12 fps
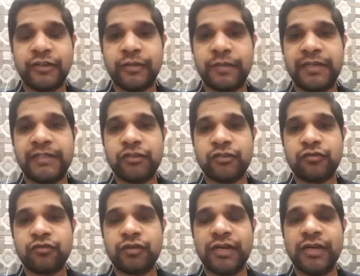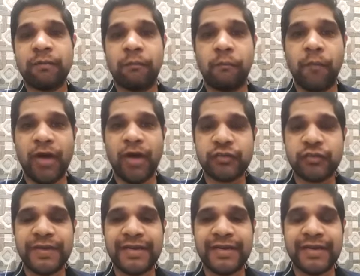be student must
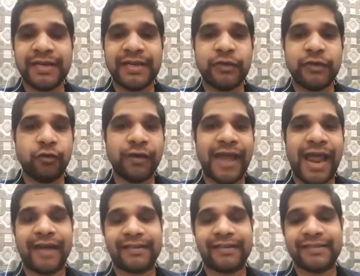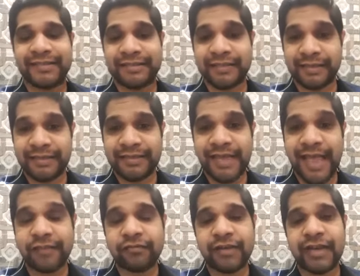be really good at the studies
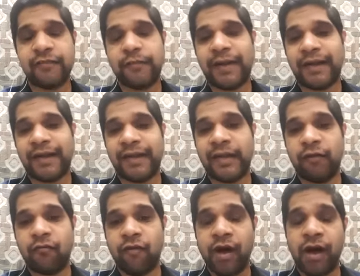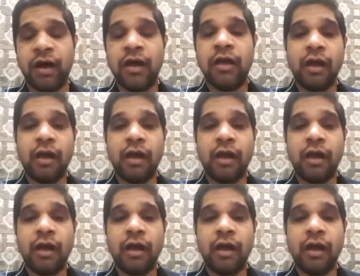as well as practical work,